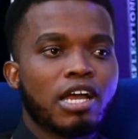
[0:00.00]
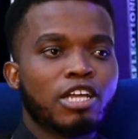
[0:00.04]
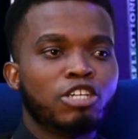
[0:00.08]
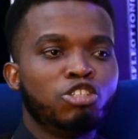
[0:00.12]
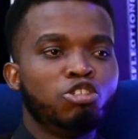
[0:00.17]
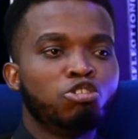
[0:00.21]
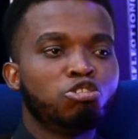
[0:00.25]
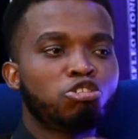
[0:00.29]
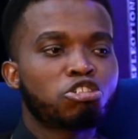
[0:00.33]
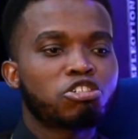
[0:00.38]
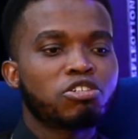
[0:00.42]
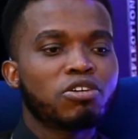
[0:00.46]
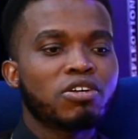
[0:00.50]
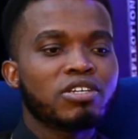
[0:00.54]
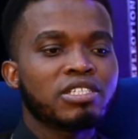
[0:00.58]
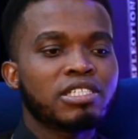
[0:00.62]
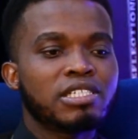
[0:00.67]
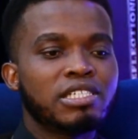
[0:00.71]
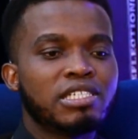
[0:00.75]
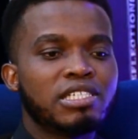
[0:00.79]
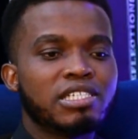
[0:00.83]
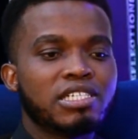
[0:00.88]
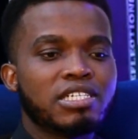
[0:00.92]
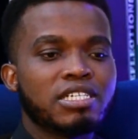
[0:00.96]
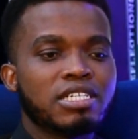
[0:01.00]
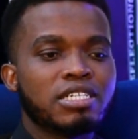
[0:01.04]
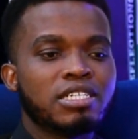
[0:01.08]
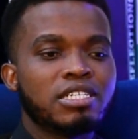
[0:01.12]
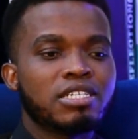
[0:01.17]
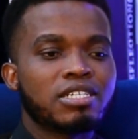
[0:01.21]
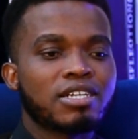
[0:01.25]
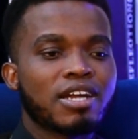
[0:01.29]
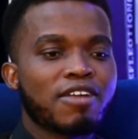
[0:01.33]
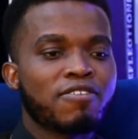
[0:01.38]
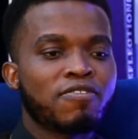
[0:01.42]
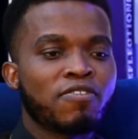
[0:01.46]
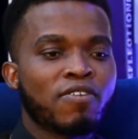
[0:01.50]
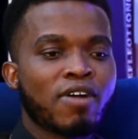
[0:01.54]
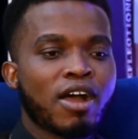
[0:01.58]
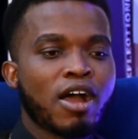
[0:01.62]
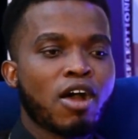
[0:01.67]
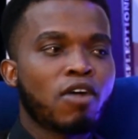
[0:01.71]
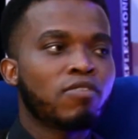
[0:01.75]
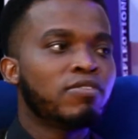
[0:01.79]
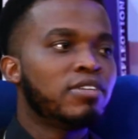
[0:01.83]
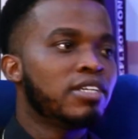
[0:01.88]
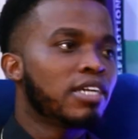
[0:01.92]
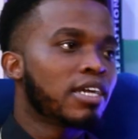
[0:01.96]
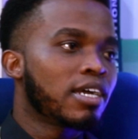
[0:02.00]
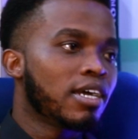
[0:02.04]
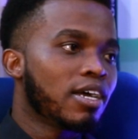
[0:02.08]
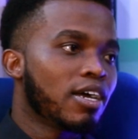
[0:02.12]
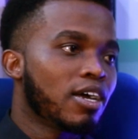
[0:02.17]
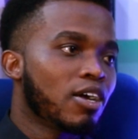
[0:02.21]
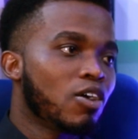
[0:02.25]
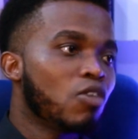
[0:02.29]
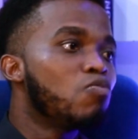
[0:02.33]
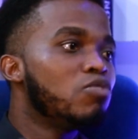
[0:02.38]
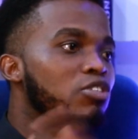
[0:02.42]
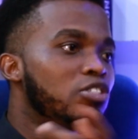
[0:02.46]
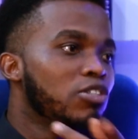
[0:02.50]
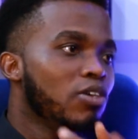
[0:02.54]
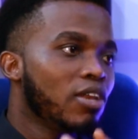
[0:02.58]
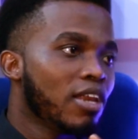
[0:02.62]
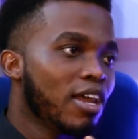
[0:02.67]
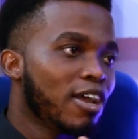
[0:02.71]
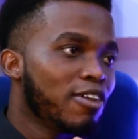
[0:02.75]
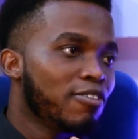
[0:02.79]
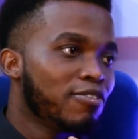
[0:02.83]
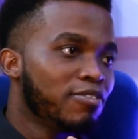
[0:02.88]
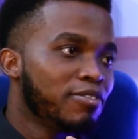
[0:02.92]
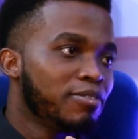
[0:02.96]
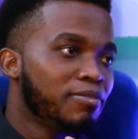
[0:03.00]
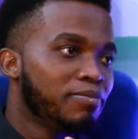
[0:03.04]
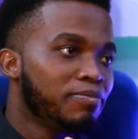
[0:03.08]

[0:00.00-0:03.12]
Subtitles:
you trust the driver of the car with your life.